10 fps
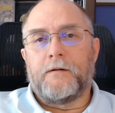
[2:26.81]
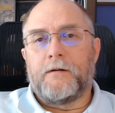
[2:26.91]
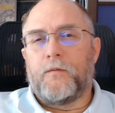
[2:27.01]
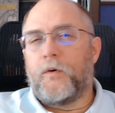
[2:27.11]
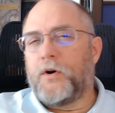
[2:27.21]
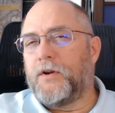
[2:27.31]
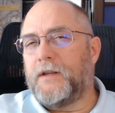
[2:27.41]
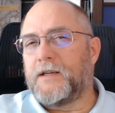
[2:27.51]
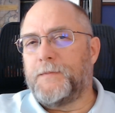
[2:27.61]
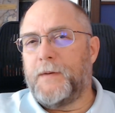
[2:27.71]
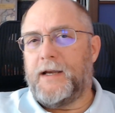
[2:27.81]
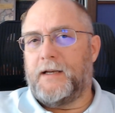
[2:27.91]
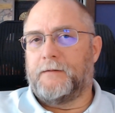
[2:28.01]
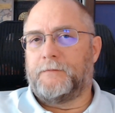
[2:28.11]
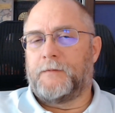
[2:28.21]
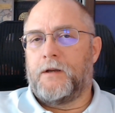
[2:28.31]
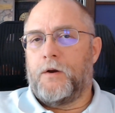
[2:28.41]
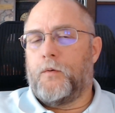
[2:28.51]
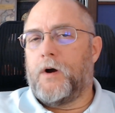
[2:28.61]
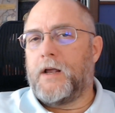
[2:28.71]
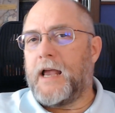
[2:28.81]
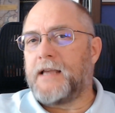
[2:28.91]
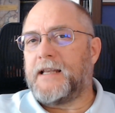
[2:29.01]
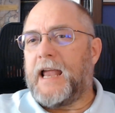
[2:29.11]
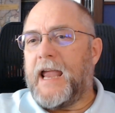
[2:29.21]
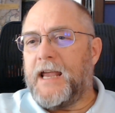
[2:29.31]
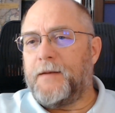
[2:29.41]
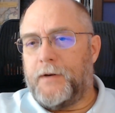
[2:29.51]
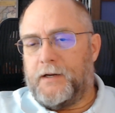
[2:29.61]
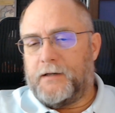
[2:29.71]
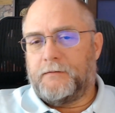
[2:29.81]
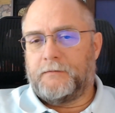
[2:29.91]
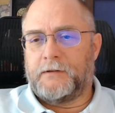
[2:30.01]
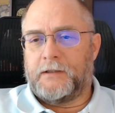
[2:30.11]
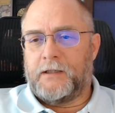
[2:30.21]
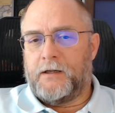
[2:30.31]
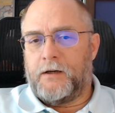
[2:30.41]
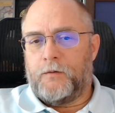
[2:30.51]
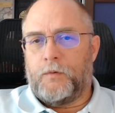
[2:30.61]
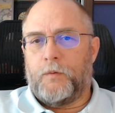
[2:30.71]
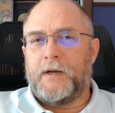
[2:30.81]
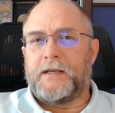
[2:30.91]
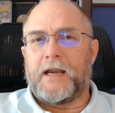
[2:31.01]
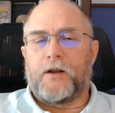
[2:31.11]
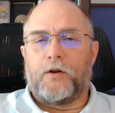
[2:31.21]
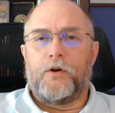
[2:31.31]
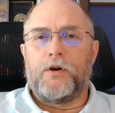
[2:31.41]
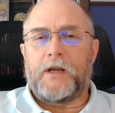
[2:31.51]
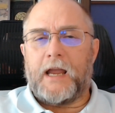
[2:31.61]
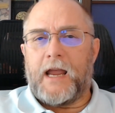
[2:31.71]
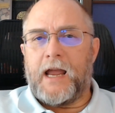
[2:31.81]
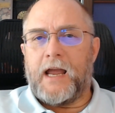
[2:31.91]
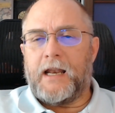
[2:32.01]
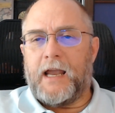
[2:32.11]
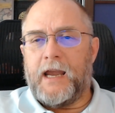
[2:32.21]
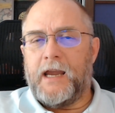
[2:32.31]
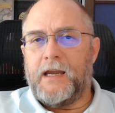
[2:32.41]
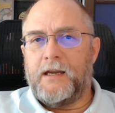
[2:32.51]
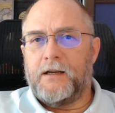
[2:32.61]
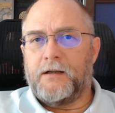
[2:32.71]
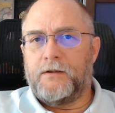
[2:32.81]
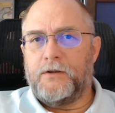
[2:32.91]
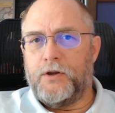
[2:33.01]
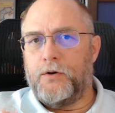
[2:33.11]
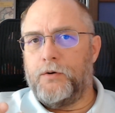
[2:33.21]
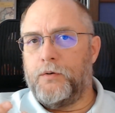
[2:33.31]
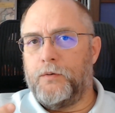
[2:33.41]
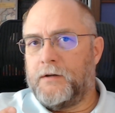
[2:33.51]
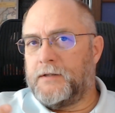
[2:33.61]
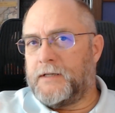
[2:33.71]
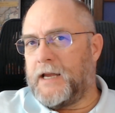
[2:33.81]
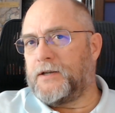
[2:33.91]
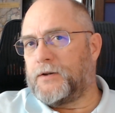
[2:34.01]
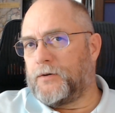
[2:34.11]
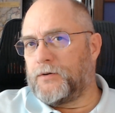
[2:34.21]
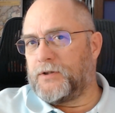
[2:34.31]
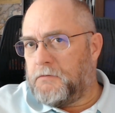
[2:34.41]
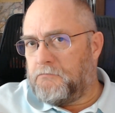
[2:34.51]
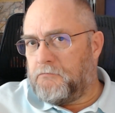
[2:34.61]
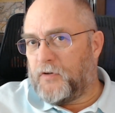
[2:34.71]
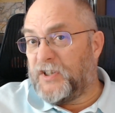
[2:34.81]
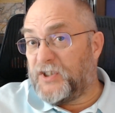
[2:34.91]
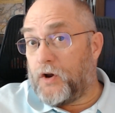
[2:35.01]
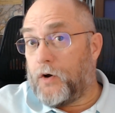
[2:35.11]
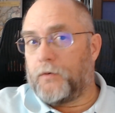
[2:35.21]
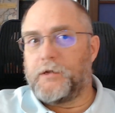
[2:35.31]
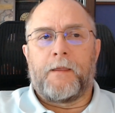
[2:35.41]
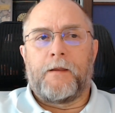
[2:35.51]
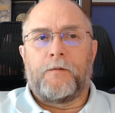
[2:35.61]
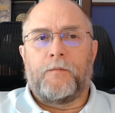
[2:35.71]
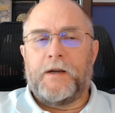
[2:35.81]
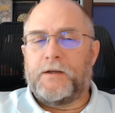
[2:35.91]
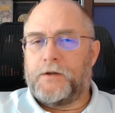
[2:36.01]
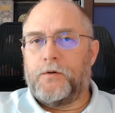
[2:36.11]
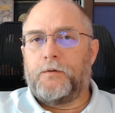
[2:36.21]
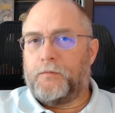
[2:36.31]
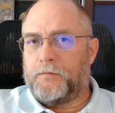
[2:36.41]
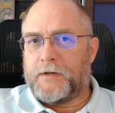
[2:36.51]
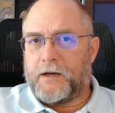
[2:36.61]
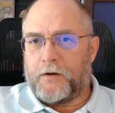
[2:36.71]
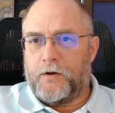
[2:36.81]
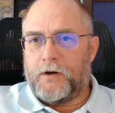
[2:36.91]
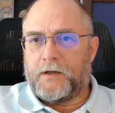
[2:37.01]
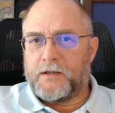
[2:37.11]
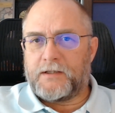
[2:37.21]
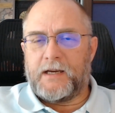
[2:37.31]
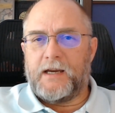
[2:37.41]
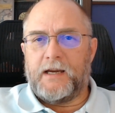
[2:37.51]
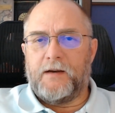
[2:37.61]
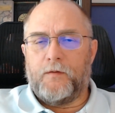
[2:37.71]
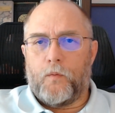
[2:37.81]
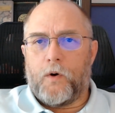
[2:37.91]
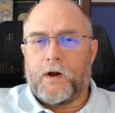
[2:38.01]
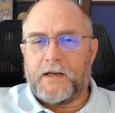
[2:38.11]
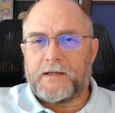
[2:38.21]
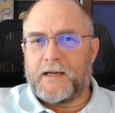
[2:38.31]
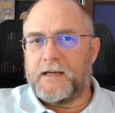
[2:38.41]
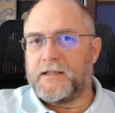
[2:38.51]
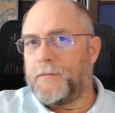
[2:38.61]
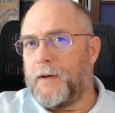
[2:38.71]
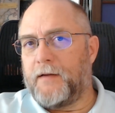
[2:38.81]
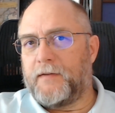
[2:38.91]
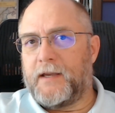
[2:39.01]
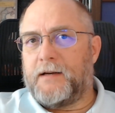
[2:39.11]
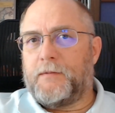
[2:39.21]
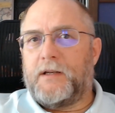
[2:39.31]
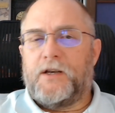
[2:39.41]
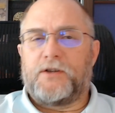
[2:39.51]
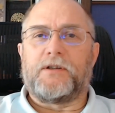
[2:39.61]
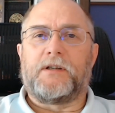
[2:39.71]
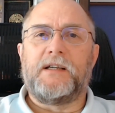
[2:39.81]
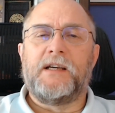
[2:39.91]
What could this mean? Well, as an admin, when we take a look at a new tester's results, we do take a look to see what it says about them initially,